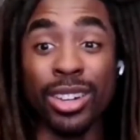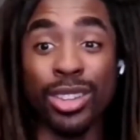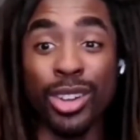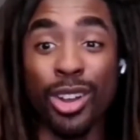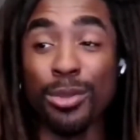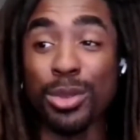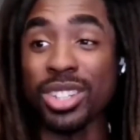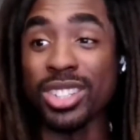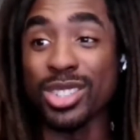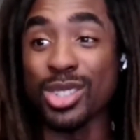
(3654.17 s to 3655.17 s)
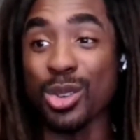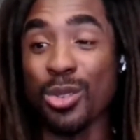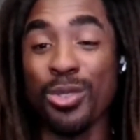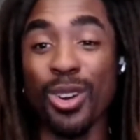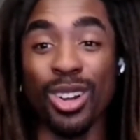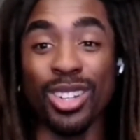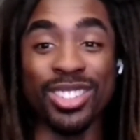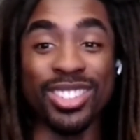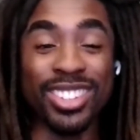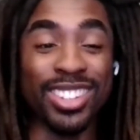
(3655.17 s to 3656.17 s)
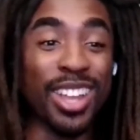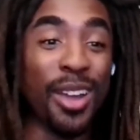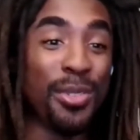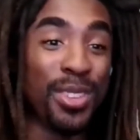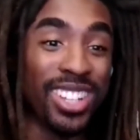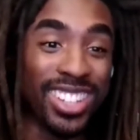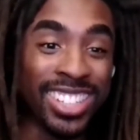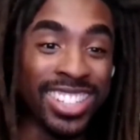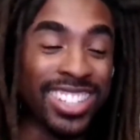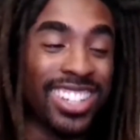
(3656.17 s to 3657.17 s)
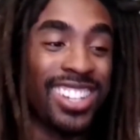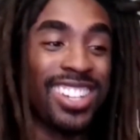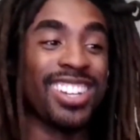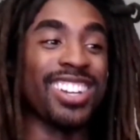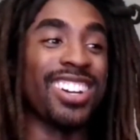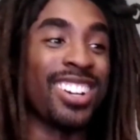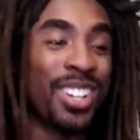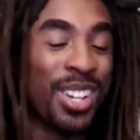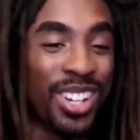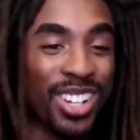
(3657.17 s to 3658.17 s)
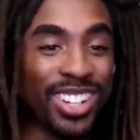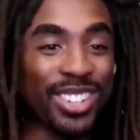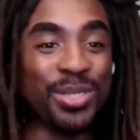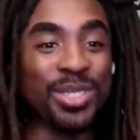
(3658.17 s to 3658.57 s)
The conversation so far is definitely uh